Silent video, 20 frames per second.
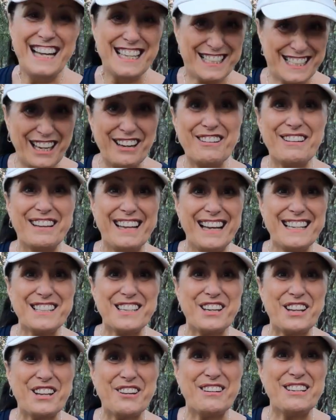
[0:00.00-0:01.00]
So there's
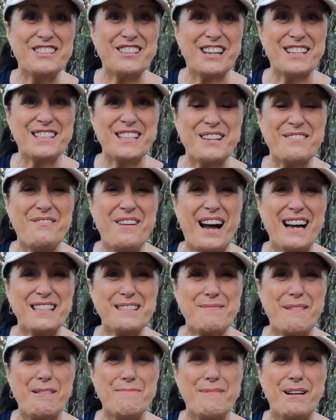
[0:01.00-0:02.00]
another interesting fact
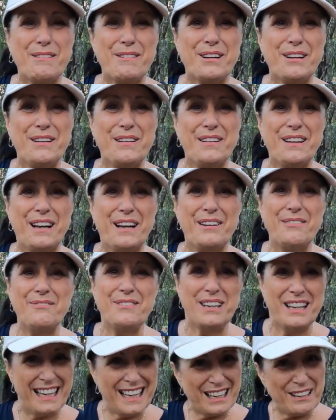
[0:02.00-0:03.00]
about Mt Coot-tha.
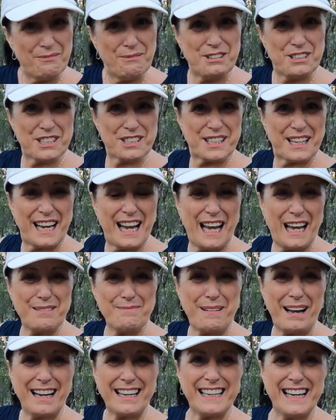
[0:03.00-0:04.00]
We're just going to head
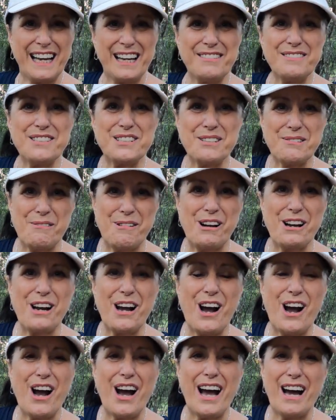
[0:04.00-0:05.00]
back now to our
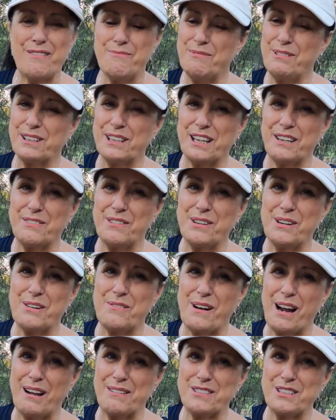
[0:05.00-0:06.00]
car, and we'll give you a
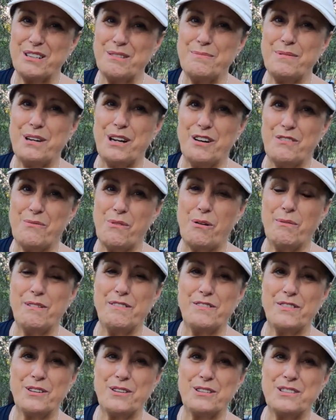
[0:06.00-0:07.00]
roundup of what
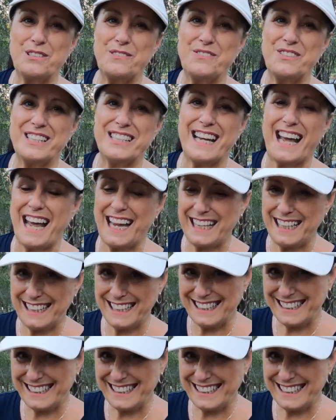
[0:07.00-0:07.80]
we've thought of today.